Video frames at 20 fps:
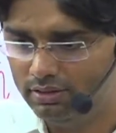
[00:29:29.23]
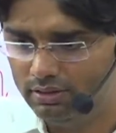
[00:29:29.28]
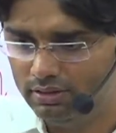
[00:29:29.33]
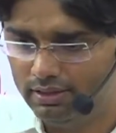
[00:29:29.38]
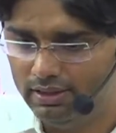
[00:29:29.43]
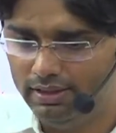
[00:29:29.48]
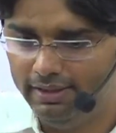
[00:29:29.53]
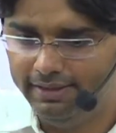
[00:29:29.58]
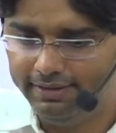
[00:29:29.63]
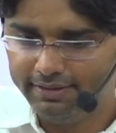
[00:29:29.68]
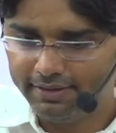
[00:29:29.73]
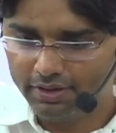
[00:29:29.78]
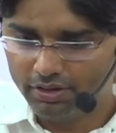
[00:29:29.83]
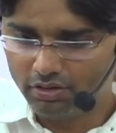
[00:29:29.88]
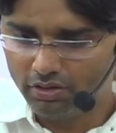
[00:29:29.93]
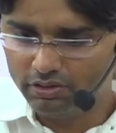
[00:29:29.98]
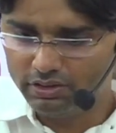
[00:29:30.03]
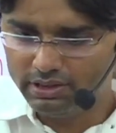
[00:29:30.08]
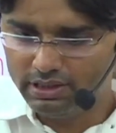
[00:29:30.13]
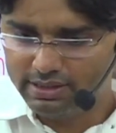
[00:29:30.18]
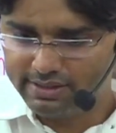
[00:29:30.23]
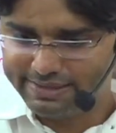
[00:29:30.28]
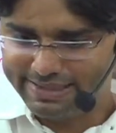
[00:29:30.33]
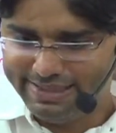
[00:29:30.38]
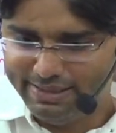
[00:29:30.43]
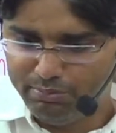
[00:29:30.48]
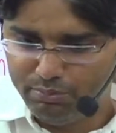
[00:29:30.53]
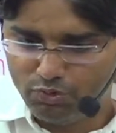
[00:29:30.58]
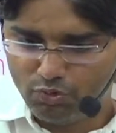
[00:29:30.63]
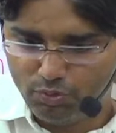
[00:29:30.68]
Later on, this
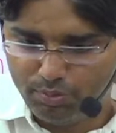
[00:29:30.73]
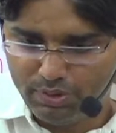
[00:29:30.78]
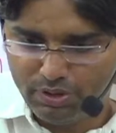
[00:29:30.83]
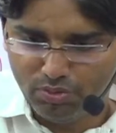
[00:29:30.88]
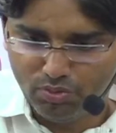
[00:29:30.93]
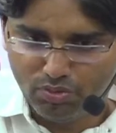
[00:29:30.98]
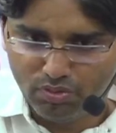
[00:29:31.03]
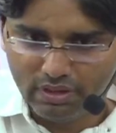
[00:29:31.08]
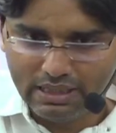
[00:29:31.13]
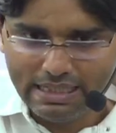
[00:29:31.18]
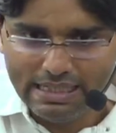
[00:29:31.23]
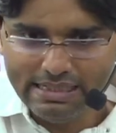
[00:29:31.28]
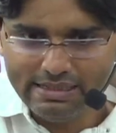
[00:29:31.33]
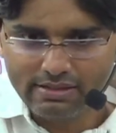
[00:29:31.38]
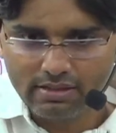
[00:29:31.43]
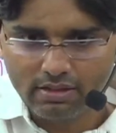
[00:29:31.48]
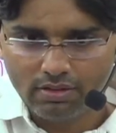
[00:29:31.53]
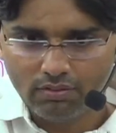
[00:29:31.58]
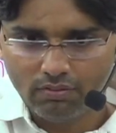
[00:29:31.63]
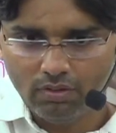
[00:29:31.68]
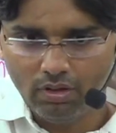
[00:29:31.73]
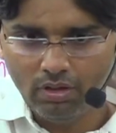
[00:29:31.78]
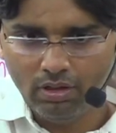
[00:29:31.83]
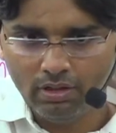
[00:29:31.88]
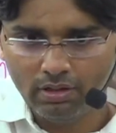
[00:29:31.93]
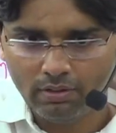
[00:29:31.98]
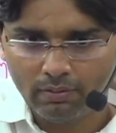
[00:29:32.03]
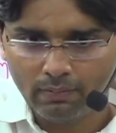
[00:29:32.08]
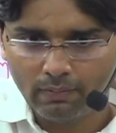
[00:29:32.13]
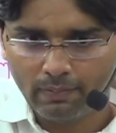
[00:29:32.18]
came to be known as what?
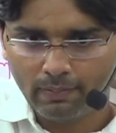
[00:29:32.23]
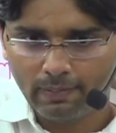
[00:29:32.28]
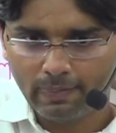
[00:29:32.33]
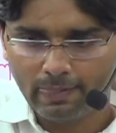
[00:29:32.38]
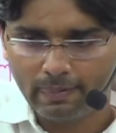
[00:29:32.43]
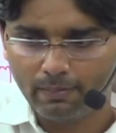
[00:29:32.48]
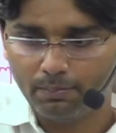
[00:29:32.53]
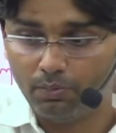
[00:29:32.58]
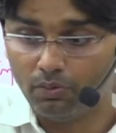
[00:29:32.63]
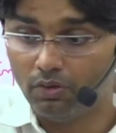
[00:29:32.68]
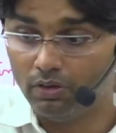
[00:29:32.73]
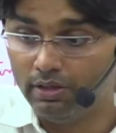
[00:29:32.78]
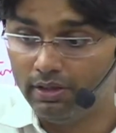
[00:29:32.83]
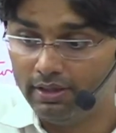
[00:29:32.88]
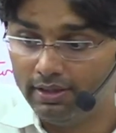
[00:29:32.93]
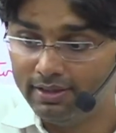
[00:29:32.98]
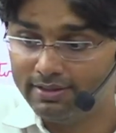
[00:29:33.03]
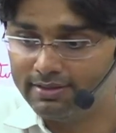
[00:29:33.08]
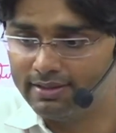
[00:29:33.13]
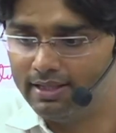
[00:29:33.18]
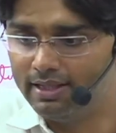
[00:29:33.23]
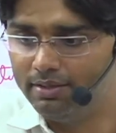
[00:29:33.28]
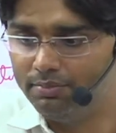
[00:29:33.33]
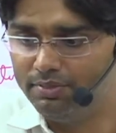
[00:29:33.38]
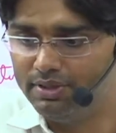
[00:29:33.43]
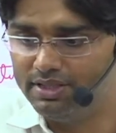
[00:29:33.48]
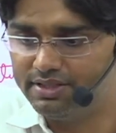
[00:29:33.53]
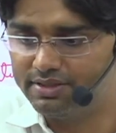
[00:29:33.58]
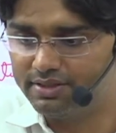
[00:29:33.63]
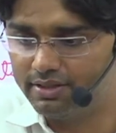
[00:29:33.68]
Politics
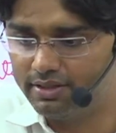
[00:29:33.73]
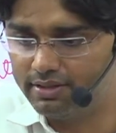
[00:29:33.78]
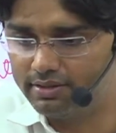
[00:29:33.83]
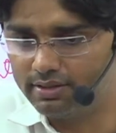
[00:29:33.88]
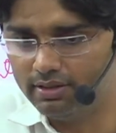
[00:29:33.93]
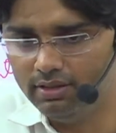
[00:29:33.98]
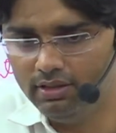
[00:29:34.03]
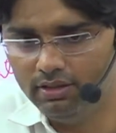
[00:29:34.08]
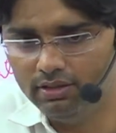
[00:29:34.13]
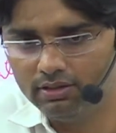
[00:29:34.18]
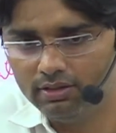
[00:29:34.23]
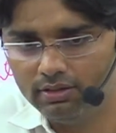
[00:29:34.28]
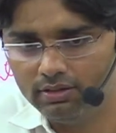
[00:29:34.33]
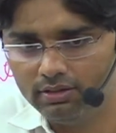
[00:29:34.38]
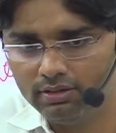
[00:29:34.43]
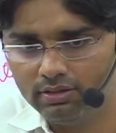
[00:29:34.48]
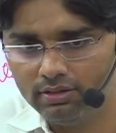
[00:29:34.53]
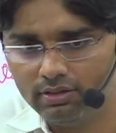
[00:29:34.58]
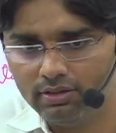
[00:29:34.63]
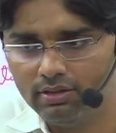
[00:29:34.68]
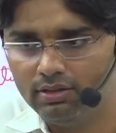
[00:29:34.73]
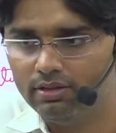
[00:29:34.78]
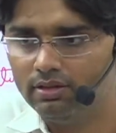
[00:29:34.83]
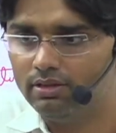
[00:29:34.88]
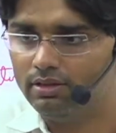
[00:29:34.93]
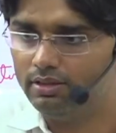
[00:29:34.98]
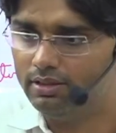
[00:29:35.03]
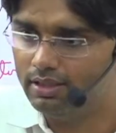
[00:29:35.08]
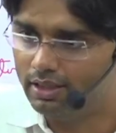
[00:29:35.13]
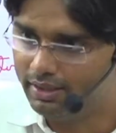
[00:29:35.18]
administration
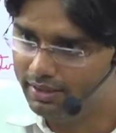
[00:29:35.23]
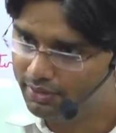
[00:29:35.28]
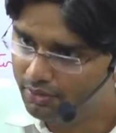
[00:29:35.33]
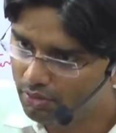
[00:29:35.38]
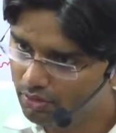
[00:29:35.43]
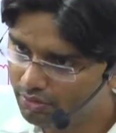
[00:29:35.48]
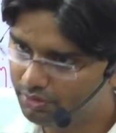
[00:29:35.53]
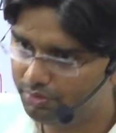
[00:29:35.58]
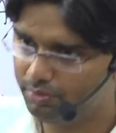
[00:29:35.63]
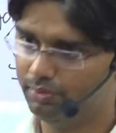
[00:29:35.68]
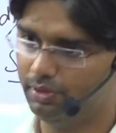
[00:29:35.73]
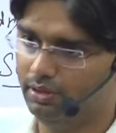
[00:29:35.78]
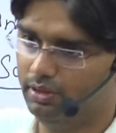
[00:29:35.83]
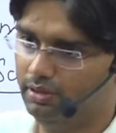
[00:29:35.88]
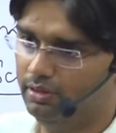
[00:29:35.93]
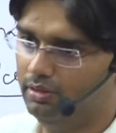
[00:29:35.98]
dichotomy.